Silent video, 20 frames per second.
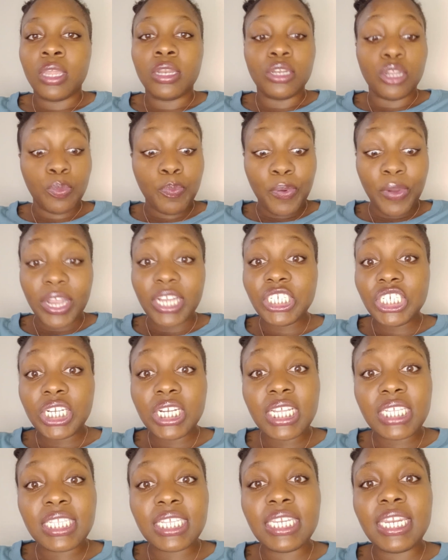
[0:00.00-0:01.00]

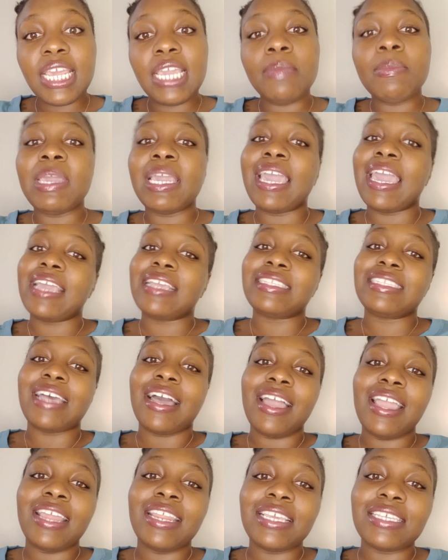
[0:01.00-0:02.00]
Depression is a demon.
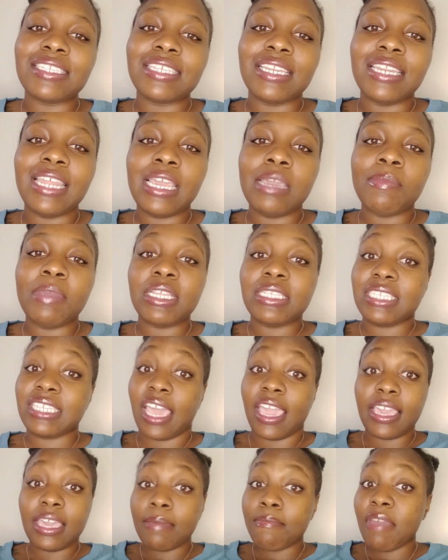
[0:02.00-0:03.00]
Anxiety is a demon.
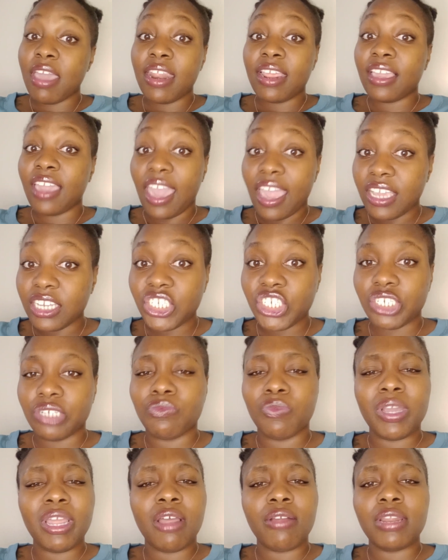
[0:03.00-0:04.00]
Taking
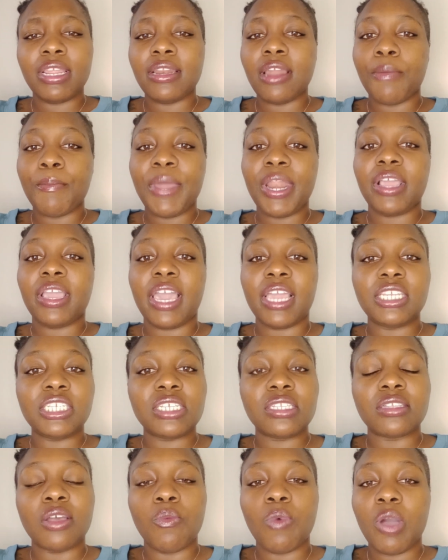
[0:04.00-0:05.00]
medication, we don't need no
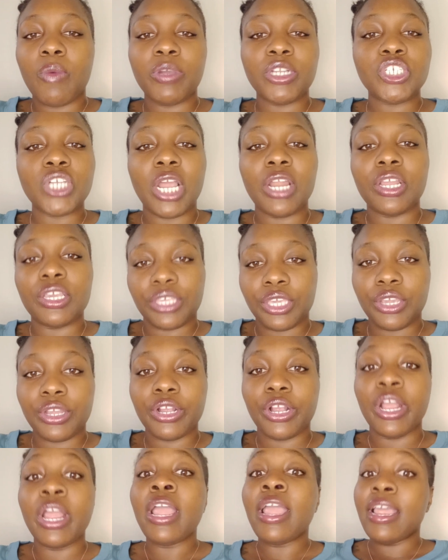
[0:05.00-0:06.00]
medication, so what we're trying to
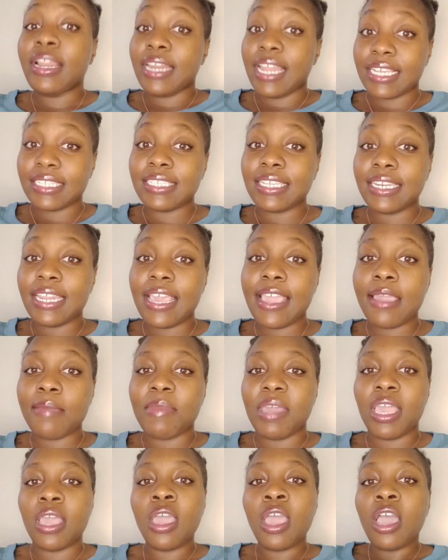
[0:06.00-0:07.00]
cure, that's a
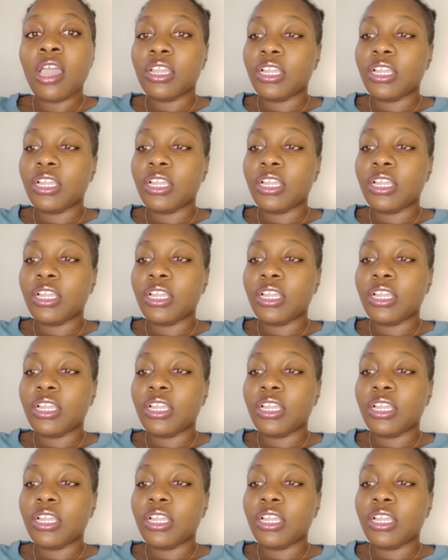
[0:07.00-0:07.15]
demon.